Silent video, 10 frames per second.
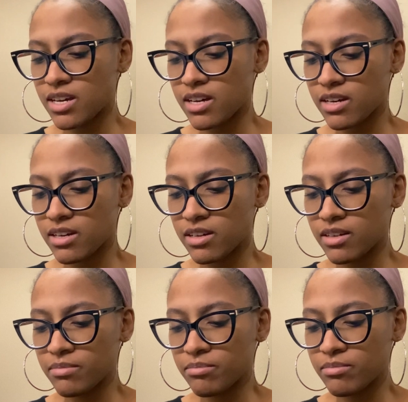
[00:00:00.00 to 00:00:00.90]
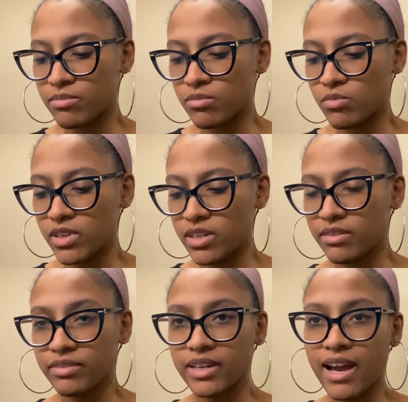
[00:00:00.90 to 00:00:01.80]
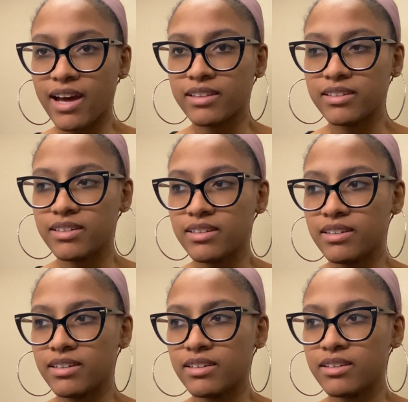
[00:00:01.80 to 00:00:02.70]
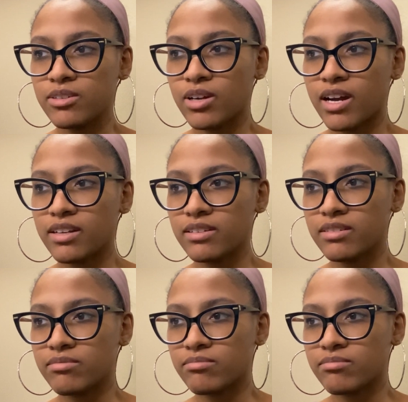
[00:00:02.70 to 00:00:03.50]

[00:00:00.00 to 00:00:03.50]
when in reality, you gotta